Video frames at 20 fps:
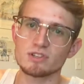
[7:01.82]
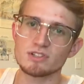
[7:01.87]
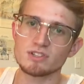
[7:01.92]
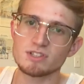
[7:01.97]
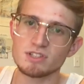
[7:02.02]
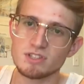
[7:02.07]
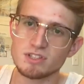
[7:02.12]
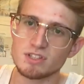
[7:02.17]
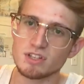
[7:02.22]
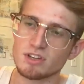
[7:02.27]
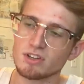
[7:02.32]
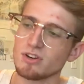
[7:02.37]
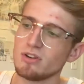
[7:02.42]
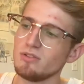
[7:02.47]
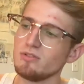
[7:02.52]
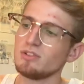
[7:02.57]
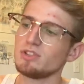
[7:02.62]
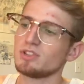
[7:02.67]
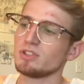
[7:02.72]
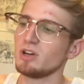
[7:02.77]
assistant
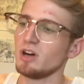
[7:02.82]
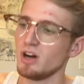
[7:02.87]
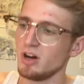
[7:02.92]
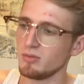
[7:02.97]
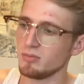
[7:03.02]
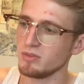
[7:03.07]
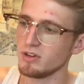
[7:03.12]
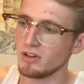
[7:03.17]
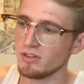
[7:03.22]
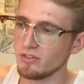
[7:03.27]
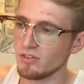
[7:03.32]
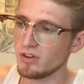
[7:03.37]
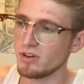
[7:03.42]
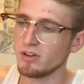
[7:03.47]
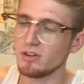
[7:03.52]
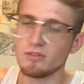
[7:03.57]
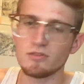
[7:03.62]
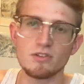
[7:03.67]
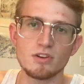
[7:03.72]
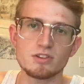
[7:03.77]
coach of Liberty
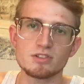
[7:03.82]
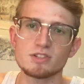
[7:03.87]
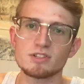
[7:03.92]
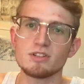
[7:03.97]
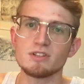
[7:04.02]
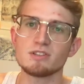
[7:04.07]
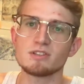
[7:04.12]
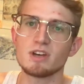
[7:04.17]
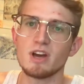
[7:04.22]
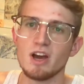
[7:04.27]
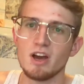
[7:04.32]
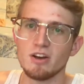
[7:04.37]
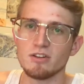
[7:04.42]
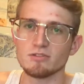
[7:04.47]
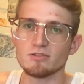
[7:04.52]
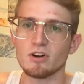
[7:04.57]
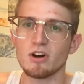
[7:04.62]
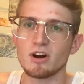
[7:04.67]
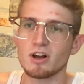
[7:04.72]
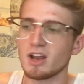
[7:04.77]
University's
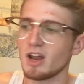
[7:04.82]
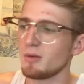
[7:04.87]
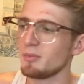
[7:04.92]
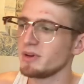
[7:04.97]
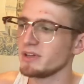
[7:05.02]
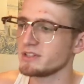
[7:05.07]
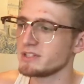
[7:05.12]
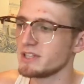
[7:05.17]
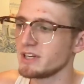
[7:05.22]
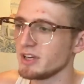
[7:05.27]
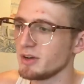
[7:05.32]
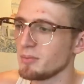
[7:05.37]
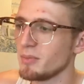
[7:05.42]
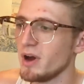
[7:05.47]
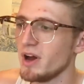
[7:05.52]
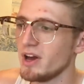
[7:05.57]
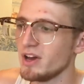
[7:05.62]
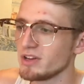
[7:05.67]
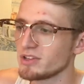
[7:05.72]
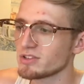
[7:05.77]
rock climbing team.
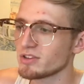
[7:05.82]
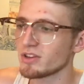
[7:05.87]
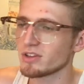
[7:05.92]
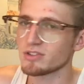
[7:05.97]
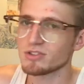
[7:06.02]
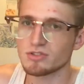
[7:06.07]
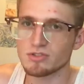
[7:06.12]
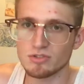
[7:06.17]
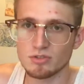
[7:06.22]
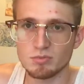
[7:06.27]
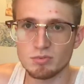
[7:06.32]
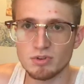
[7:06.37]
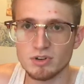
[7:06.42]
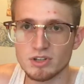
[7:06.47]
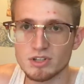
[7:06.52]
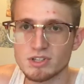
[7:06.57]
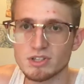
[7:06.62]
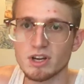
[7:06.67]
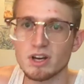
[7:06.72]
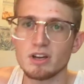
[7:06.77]
So that's super
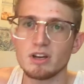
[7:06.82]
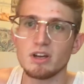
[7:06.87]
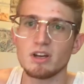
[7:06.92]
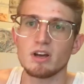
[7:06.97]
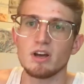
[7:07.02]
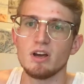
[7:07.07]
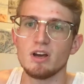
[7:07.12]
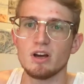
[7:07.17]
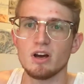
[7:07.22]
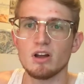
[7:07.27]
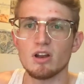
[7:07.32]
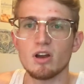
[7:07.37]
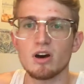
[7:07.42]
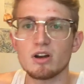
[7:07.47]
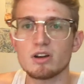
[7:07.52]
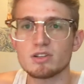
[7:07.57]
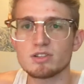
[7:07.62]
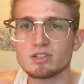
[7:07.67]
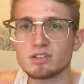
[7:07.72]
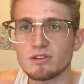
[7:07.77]
exciting. A
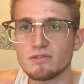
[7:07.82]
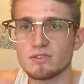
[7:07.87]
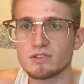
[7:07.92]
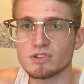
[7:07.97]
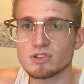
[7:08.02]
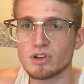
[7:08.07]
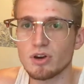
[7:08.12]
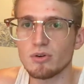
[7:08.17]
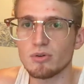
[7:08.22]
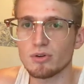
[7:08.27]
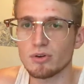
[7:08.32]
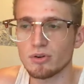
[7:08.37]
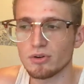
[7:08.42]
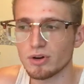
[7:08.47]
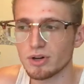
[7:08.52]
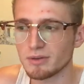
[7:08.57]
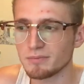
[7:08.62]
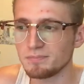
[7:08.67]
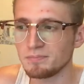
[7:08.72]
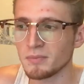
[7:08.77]
lot of stuff is going
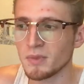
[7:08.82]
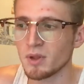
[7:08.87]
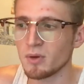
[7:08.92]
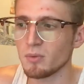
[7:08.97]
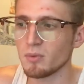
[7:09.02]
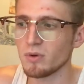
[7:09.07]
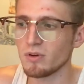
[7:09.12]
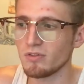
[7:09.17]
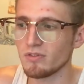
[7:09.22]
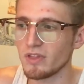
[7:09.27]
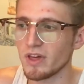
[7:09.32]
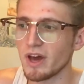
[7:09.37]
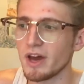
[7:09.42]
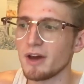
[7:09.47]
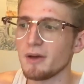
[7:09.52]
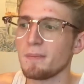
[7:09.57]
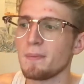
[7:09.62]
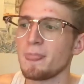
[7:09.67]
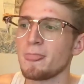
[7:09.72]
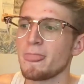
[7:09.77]
on with
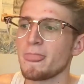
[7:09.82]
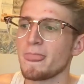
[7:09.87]
that.